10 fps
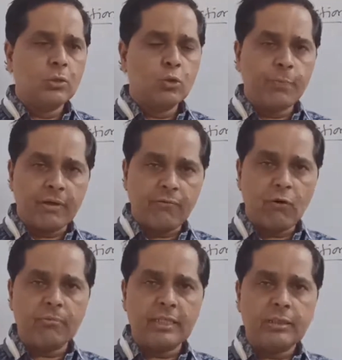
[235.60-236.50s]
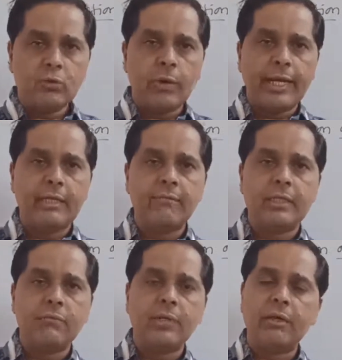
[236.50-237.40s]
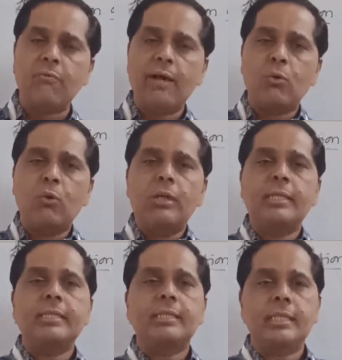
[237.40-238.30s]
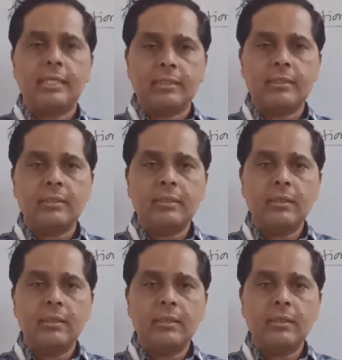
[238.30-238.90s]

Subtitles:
To perform these two activities, we require only these things.